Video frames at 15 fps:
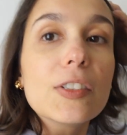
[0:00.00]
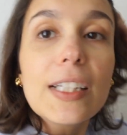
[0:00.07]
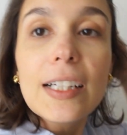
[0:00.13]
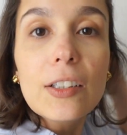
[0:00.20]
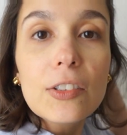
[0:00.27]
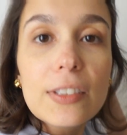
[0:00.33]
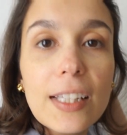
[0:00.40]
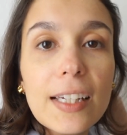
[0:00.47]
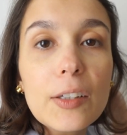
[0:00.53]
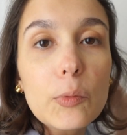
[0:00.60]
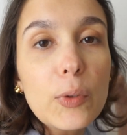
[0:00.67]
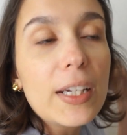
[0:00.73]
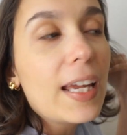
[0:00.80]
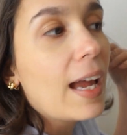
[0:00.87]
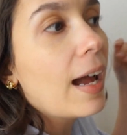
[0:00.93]
now that
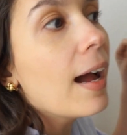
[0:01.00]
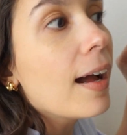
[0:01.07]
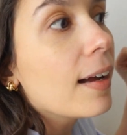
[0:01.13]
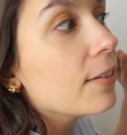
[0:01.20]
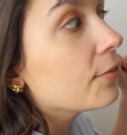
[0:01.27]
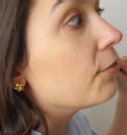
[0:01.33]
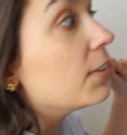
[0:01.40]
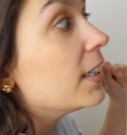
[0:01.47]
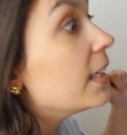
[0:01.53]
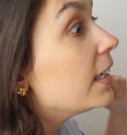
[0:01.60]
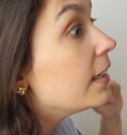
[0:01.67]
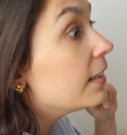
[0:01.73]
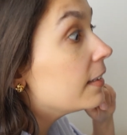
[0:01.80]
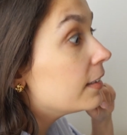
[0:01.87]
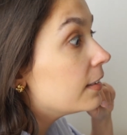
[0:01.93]
we have
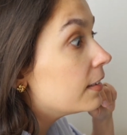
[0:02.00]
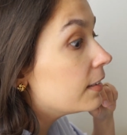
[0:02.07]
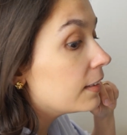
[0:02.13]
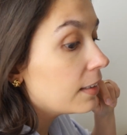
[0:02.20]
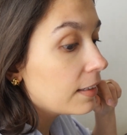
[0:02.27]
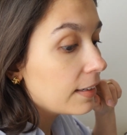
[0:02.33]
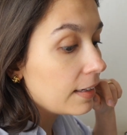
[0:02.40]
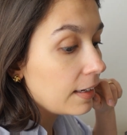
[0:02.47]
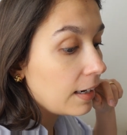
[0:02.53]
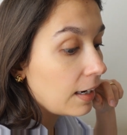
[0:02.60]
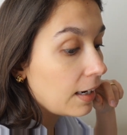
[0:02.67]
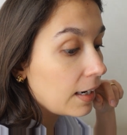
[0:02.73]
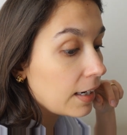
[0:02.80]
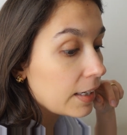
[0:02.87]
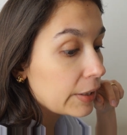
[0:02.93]
eaten
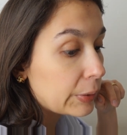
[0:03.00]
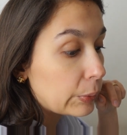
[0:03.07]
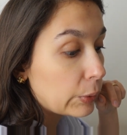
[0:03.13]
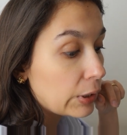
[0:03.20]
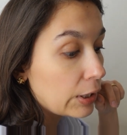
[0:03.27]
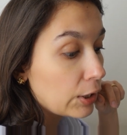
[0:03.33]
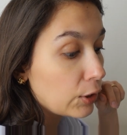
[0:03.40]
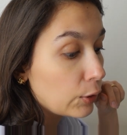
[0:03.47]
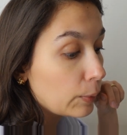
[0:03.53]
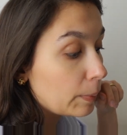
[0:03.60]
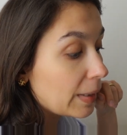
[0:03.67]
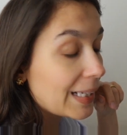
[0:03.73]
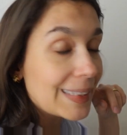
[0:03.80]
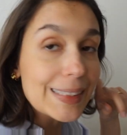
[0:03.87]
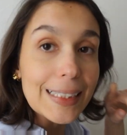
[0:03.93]
I will
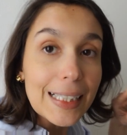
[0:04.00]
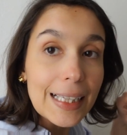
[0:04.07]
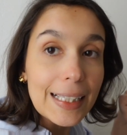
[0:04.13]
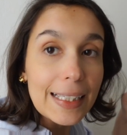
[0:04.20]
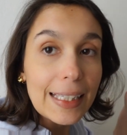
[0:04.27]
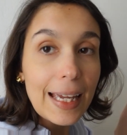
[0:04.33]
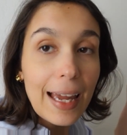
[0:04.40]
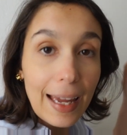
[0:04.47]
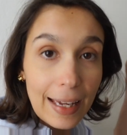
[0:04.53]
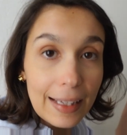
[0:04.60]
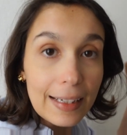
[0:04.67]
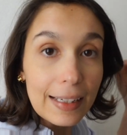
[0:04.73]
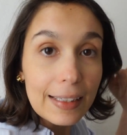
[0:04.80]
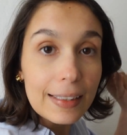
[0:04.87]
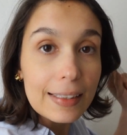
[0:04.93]
basically
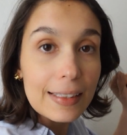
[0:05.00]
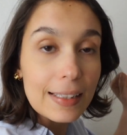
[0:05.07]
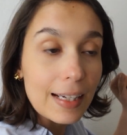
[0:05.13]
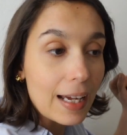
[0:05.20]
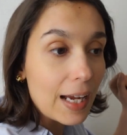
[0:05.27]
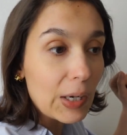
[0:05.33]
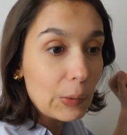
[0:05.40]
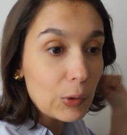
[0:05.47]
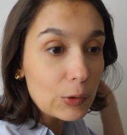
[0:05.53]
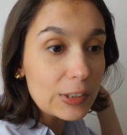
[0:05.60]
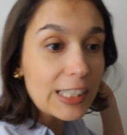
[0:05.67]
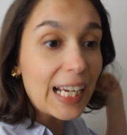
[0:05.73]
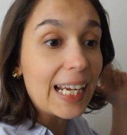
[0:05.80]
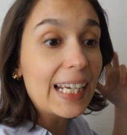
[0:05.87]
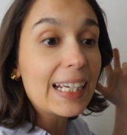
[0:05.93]
edit. I will
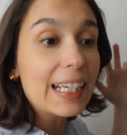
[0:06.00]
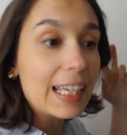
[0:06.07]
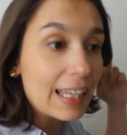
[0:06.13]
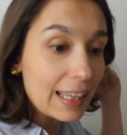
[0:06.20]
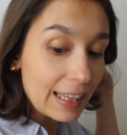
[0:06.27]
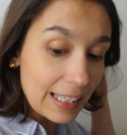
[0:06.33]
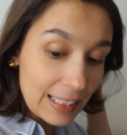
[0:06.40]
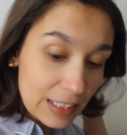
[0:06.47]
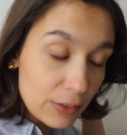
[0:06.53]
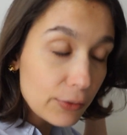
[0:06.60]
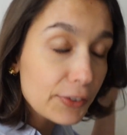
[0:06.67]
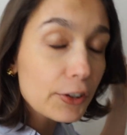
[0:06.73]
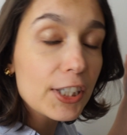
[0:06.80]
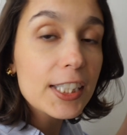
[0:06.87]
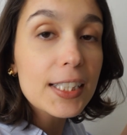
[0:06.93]
take this
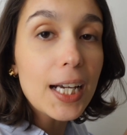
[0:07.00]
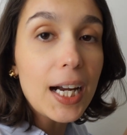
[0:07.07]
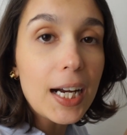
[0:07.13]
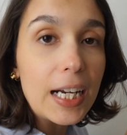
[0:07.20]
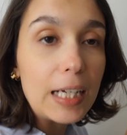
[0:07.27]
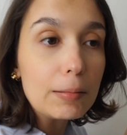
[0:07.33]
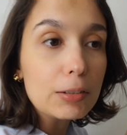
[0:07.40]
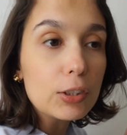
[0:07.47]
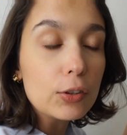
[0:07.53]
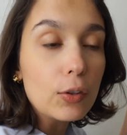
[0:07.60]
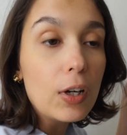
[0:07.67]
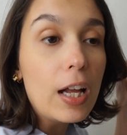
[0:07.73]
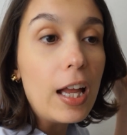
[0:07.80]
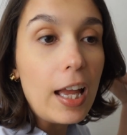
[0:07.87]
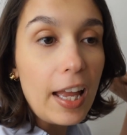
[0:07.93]
free time to
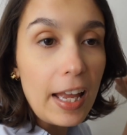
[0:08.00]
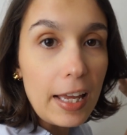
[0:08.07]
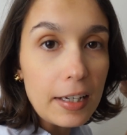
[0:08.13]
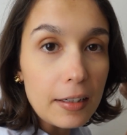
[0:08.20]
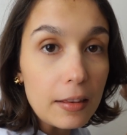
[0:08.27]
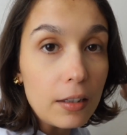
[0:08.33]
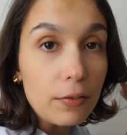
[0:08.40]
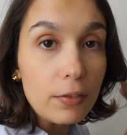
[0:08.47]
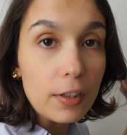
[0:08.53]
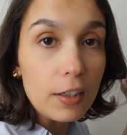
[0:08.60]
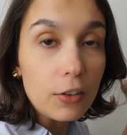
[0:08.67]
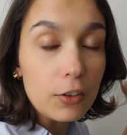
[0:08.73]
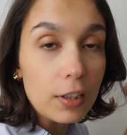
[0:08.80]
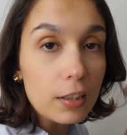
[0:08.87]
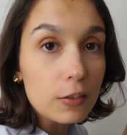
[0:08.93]
edit the
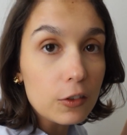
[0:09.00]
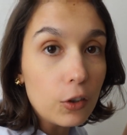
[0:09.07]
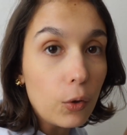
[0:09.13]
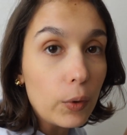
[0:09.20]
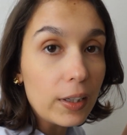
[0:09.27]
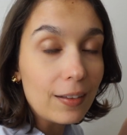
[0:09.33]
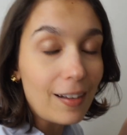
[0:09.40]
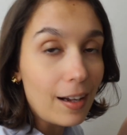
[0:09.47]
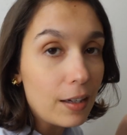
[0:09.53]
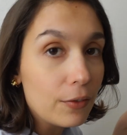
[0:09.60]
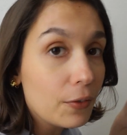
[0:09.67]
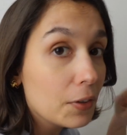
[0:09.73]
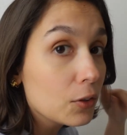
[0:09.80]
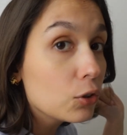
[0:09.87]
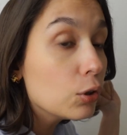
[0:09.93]
video that is going live
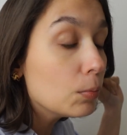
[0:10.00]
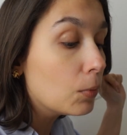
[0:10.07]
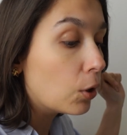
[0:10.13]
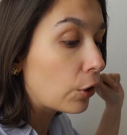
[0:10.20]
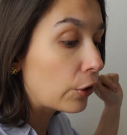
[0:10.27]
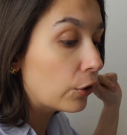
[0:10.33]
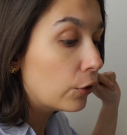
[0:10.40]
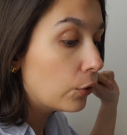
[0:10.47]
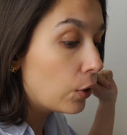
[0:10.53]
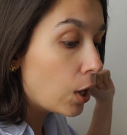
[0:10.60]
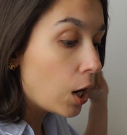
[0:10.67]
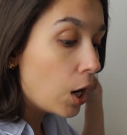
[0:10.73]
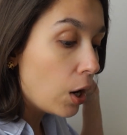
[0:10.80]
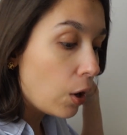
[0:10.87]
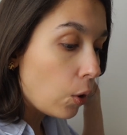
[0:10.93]
tomorrow
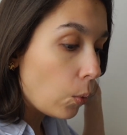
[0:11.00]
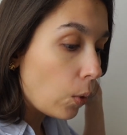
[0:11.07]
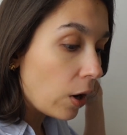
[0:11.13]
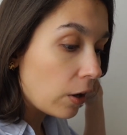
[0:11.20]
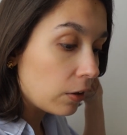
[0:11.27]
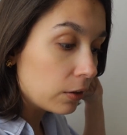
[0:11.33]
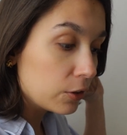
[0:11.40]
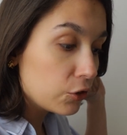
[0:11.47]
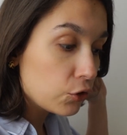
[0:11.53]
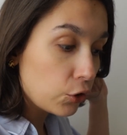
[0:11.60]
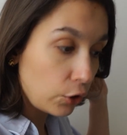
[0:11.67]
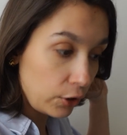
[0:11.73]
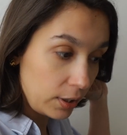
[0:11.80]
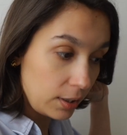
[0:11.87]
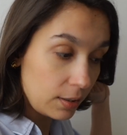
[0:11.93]
while
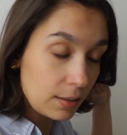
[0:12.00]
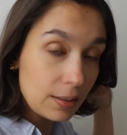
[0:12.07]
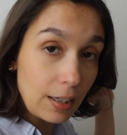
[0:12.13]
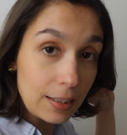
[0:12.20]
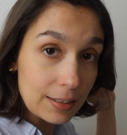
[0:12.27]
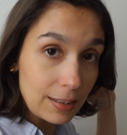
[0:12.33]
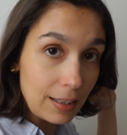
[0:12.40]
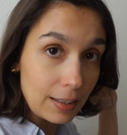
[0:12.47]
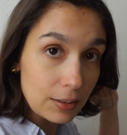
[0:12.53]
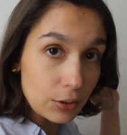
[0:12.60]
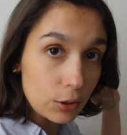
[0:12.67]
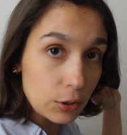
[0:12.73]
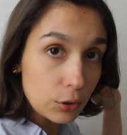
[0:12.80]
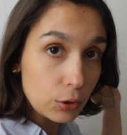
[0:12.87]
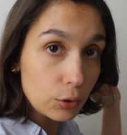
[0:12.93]
enjoying a slice
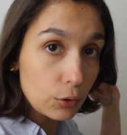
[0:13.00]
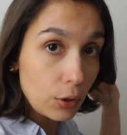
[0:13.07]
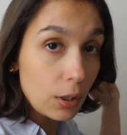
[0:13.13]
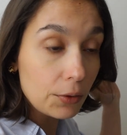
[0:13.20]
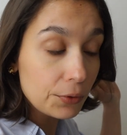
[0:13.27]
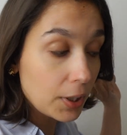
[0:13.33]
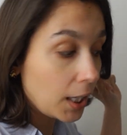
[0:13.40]
or two of